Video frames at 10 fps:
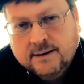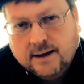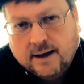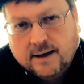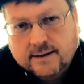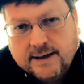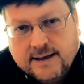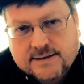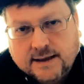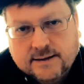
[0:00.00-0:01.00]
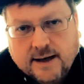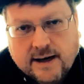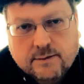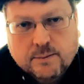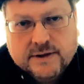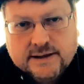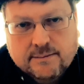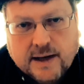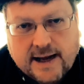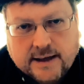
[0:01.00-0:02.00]
And he said that anyone with a
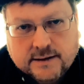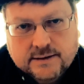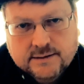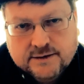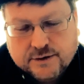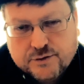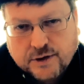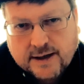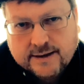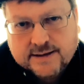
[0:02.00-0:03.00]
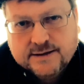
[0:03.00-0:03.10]
number 8 should try and